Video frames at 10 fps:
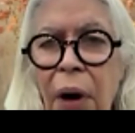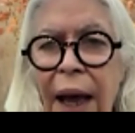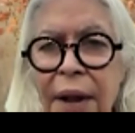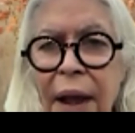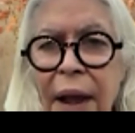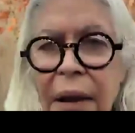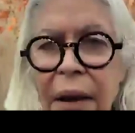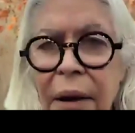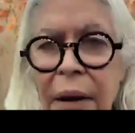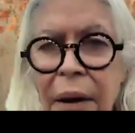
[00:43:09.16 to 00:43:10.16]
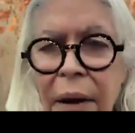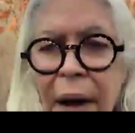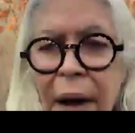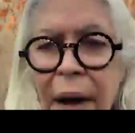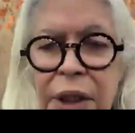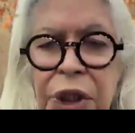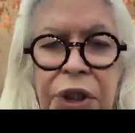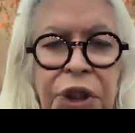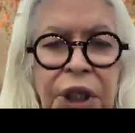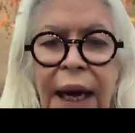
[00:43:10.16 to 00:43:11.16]
other
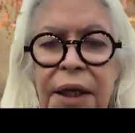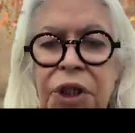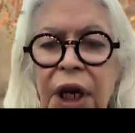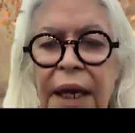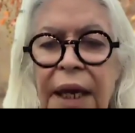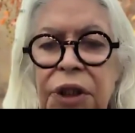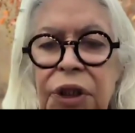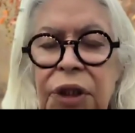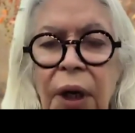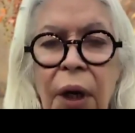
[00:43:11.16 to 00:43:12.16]
agency undertakes.